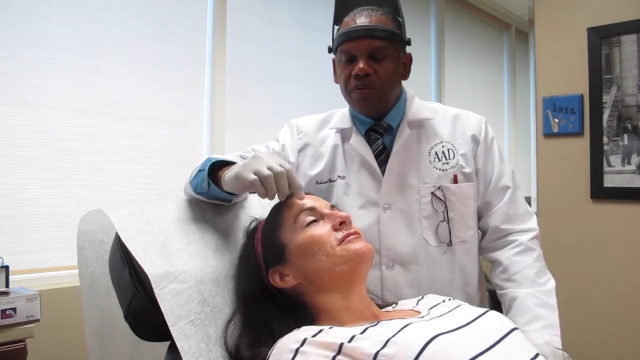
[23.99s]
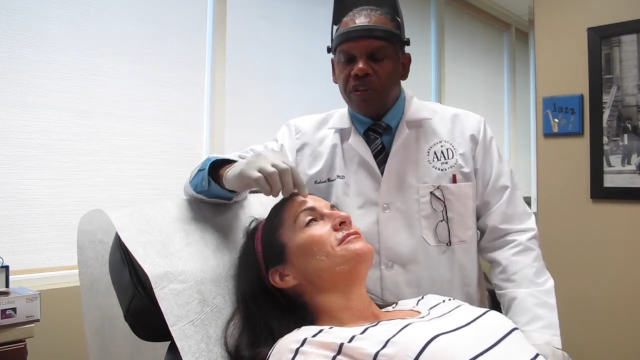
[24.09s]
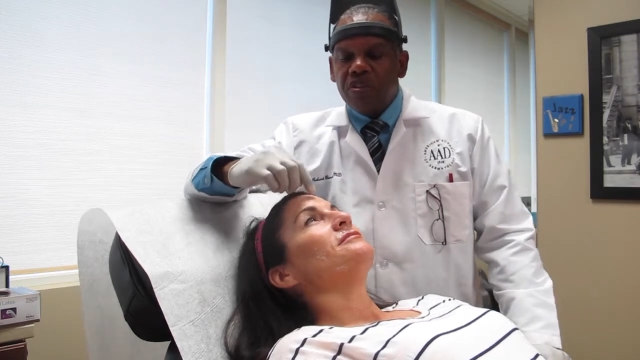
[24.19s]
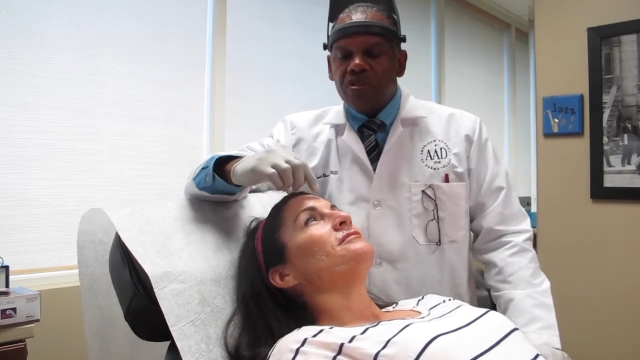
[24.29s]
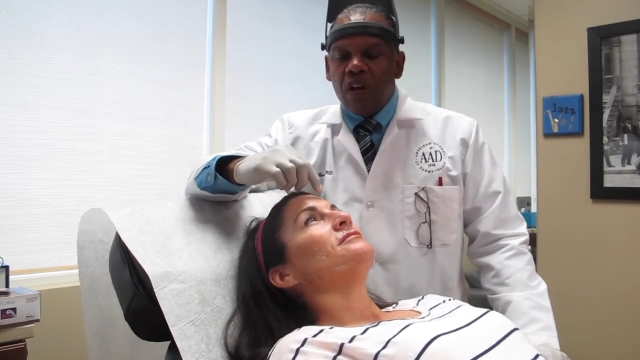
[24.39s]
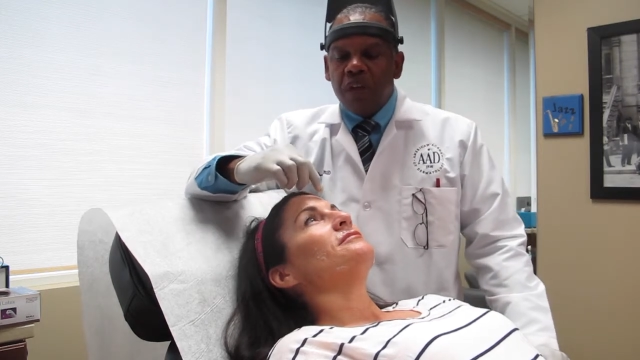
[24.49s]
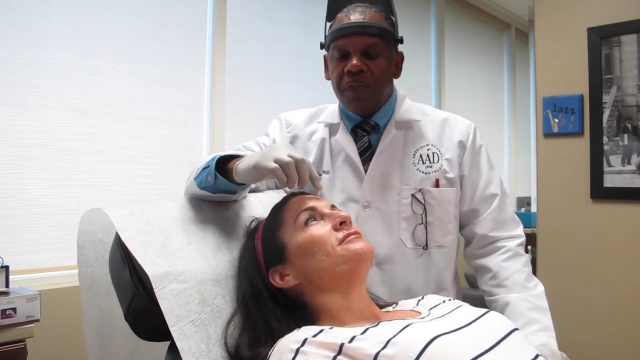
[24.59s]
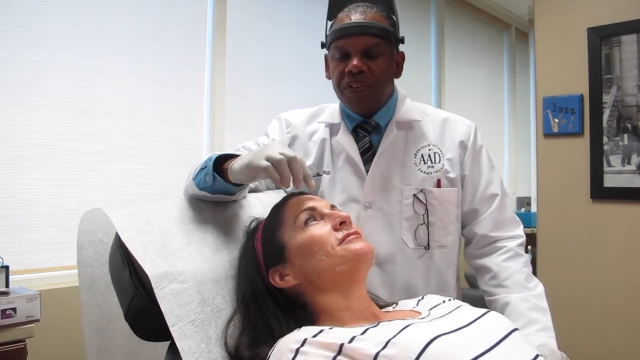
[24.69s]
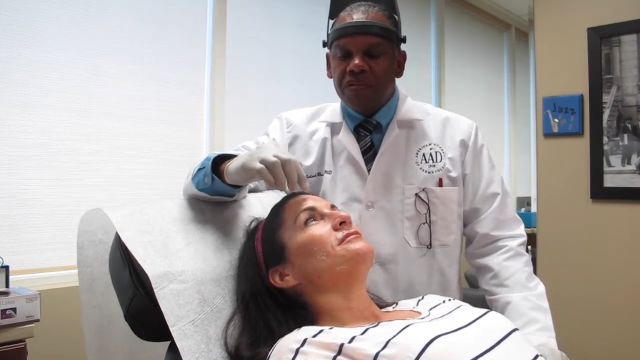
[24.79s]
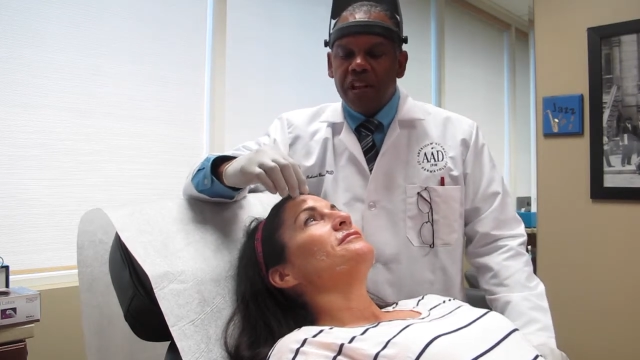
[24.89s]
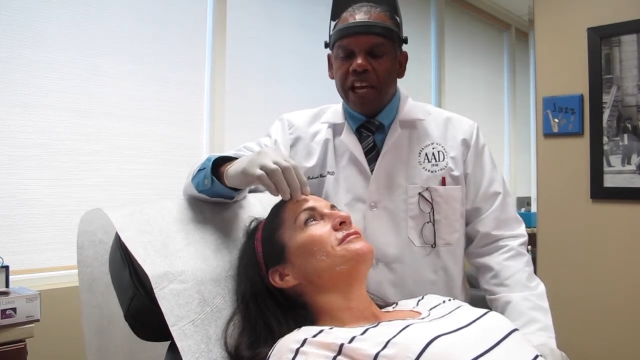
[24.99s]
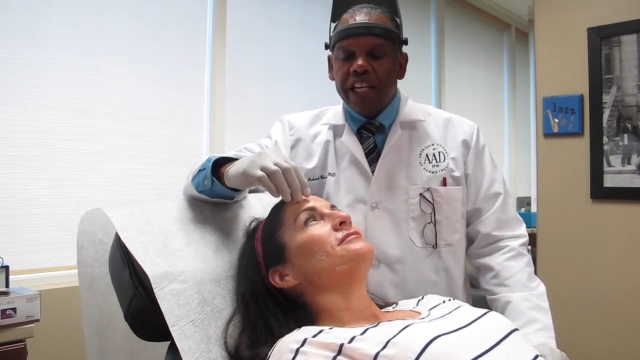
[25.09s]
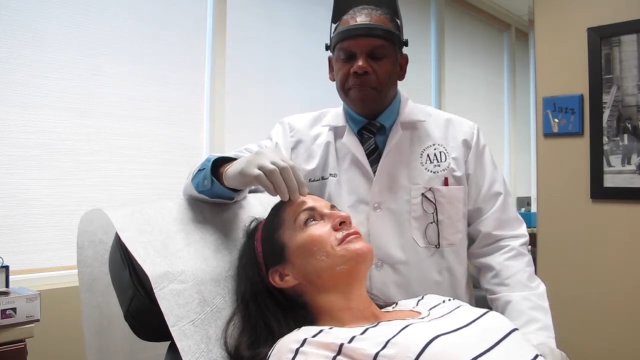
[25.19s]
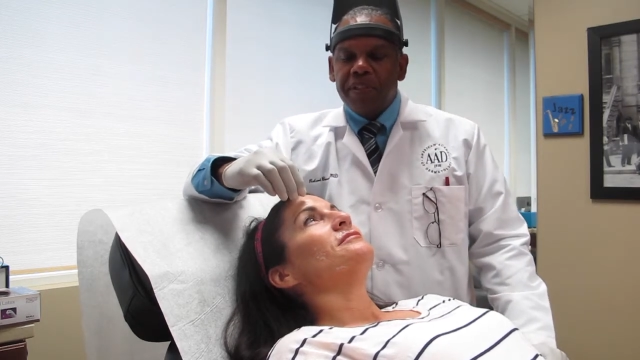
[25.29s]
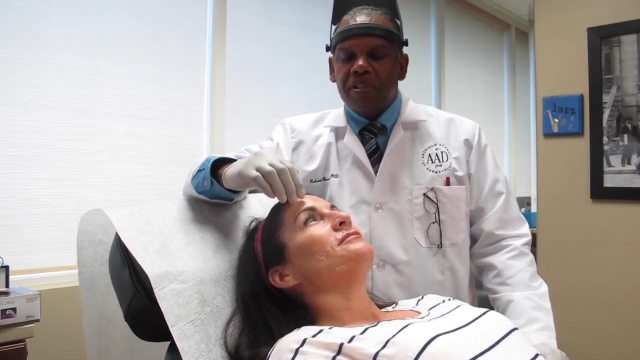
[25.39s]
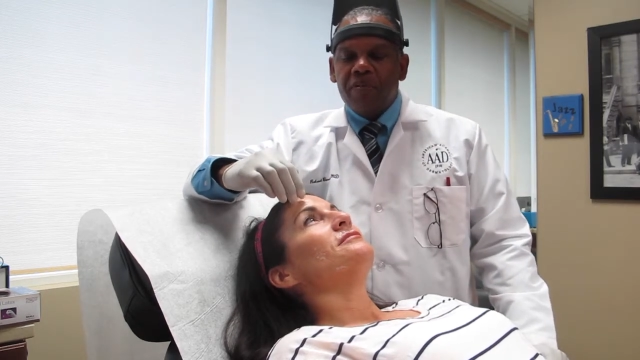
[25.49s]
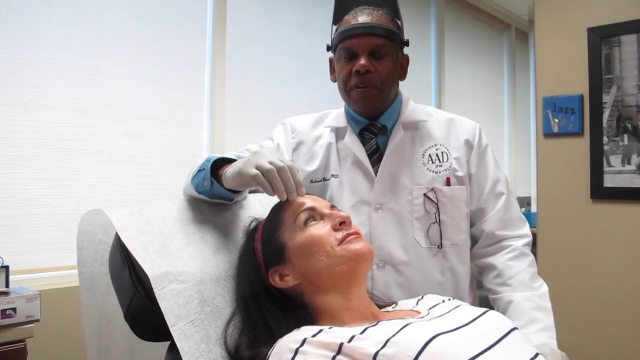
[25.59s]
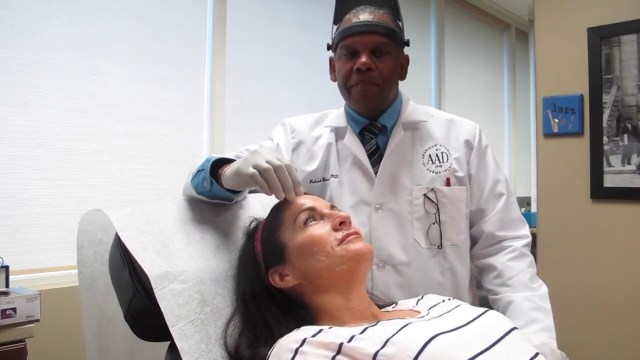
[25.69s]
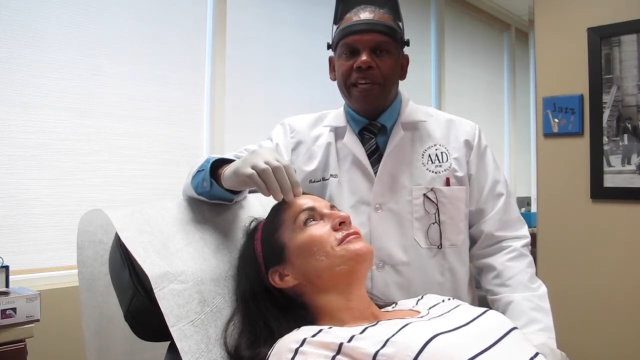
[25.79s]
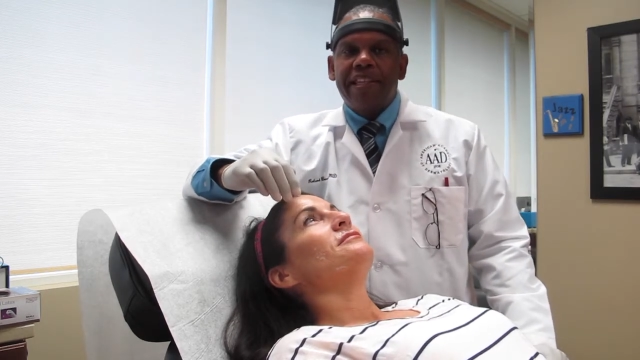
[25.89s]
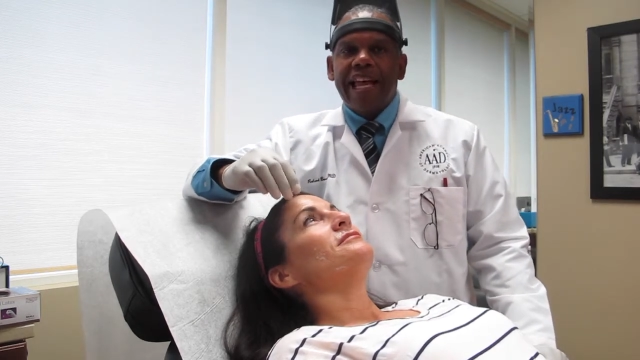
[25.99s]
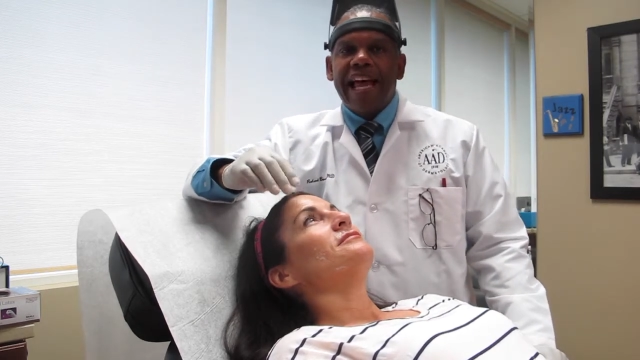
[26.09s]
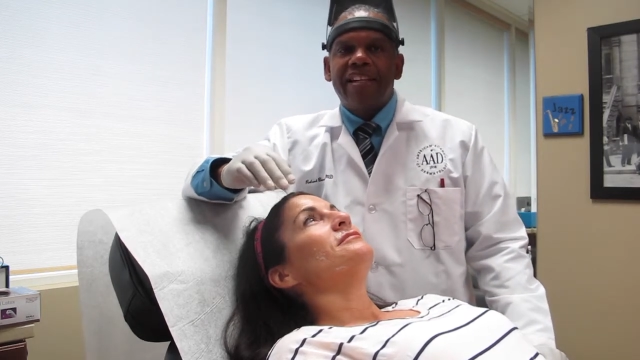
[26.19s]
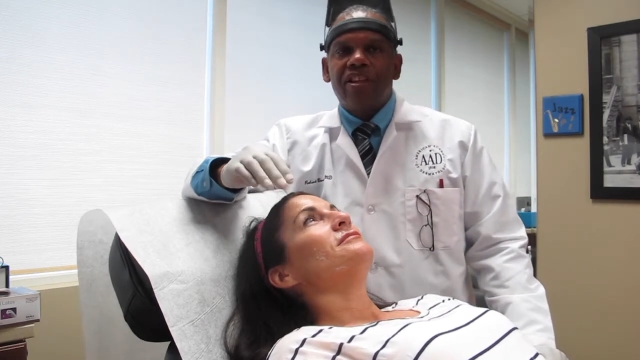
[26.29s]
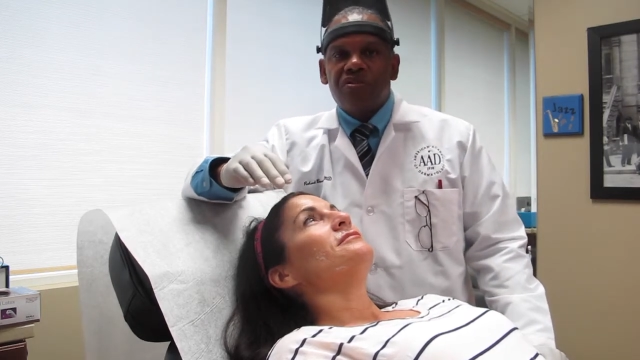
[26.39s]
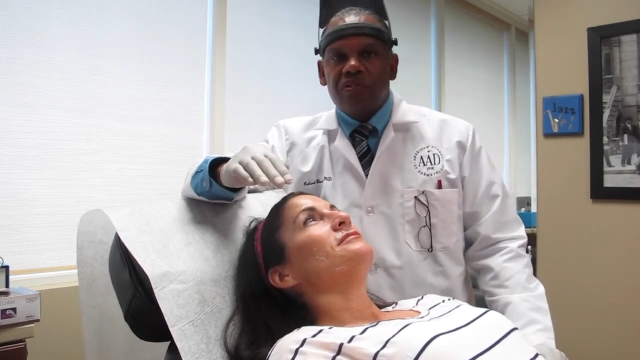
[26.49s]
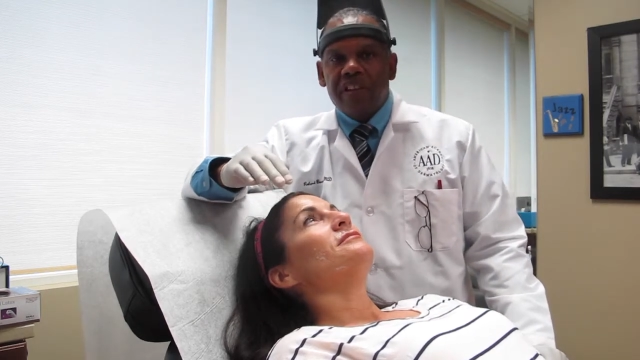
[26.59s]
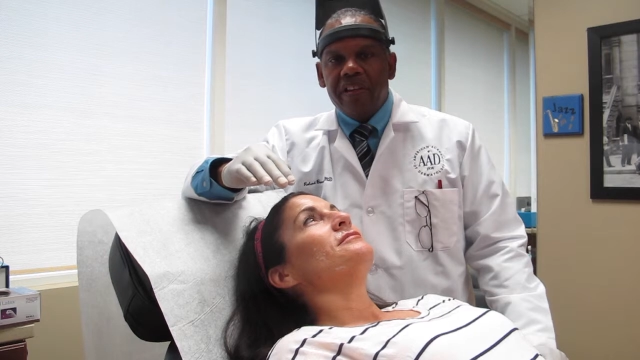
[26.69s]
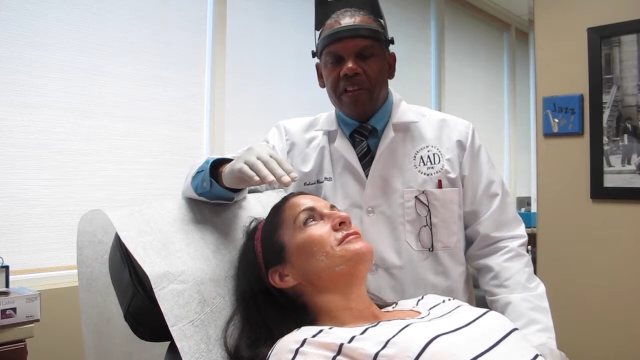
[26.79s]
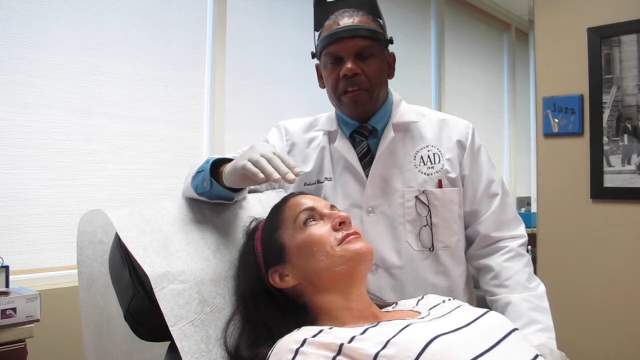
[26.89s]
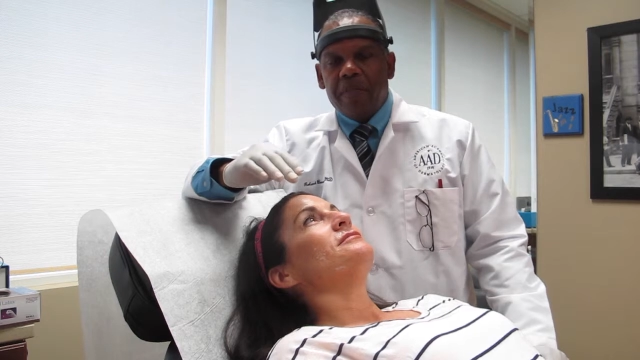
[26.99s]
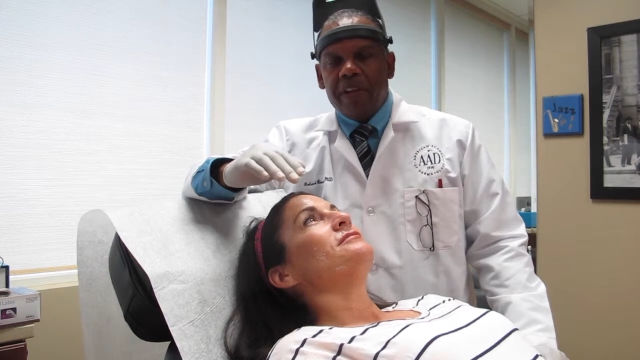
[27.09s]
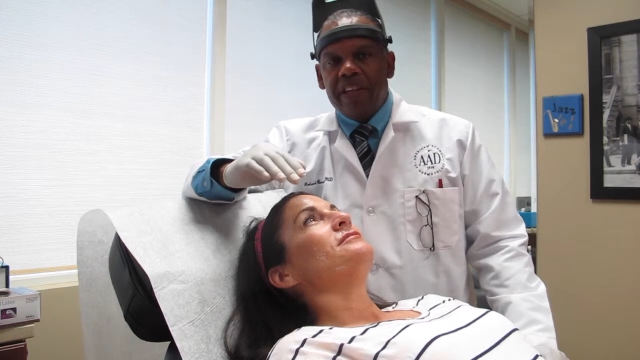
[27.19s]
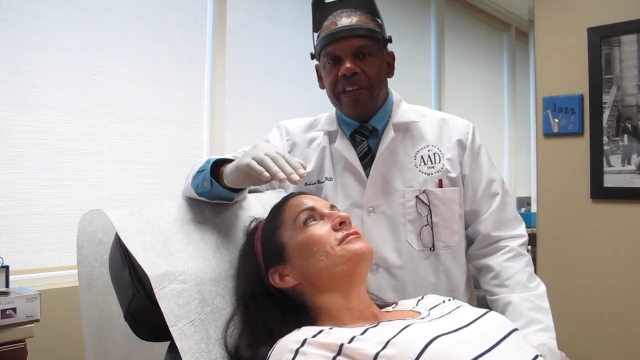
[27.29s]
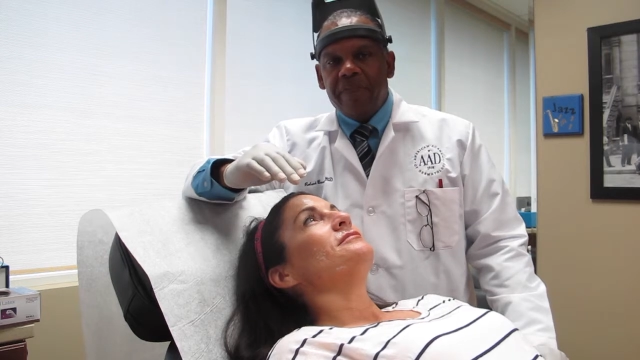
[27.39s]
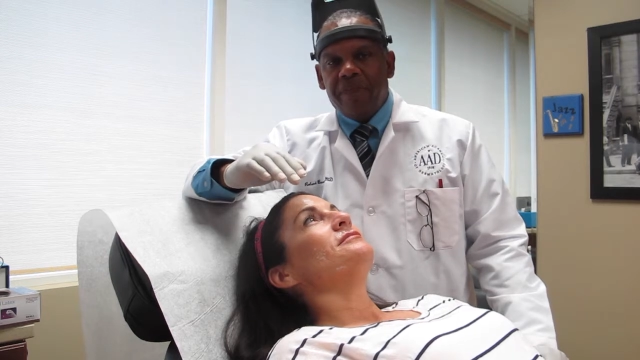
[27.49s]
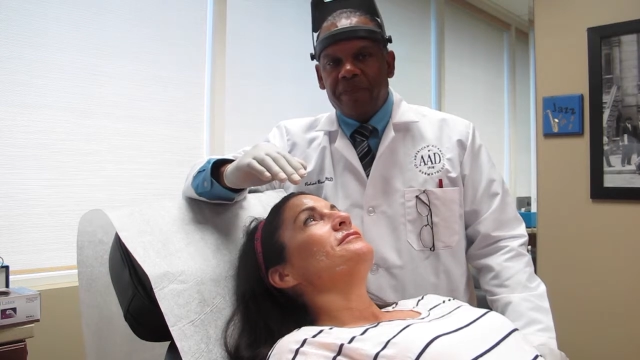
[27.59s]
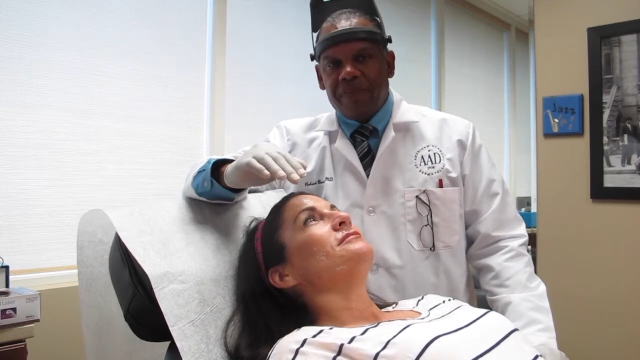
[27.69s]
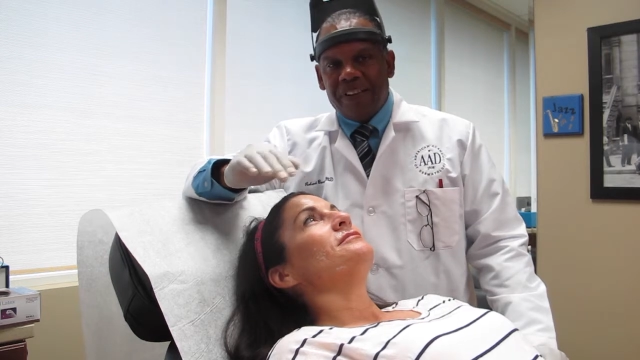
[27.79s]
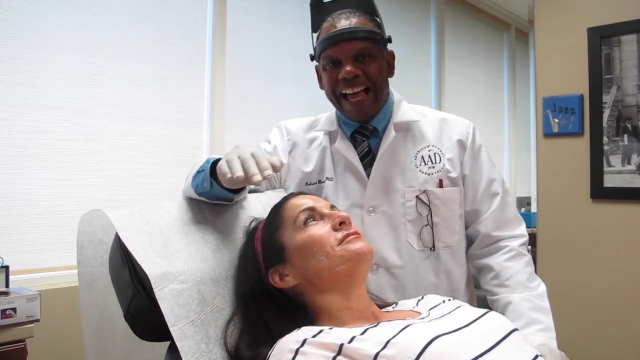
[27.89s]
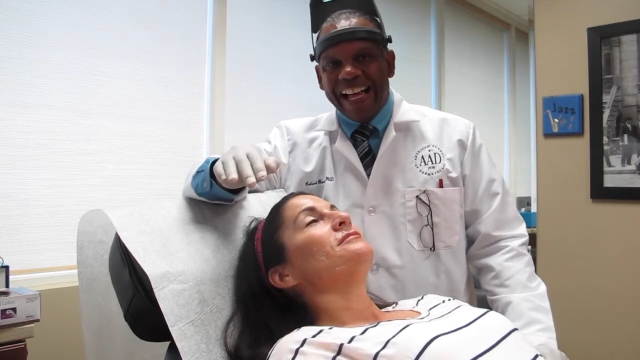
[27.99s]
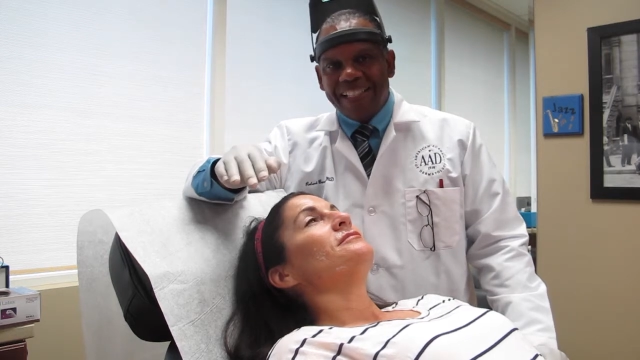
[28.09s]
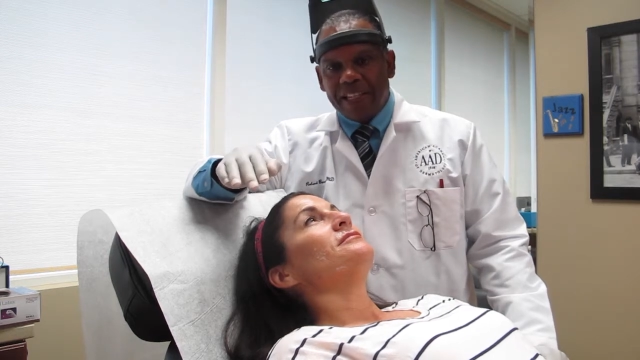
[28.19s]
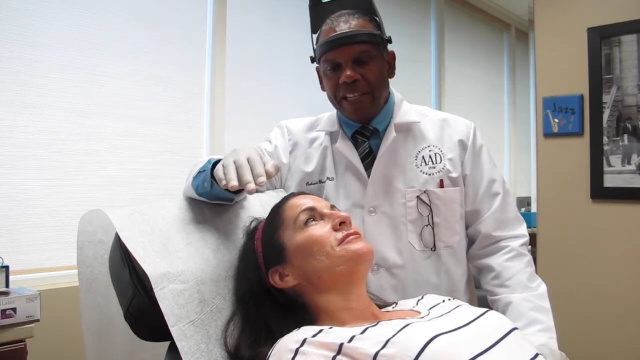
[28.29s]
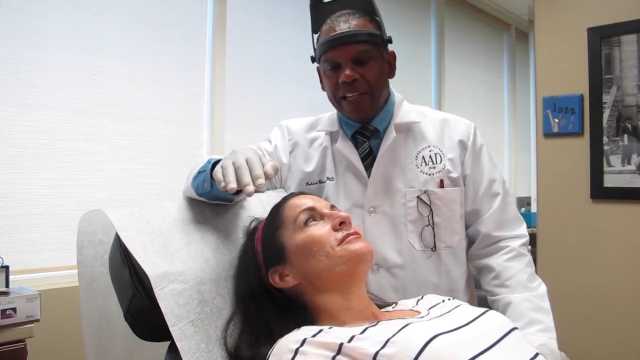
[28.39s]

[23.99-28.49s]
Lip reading: you want to soften those lines, but you don't want to make that initially completely flat.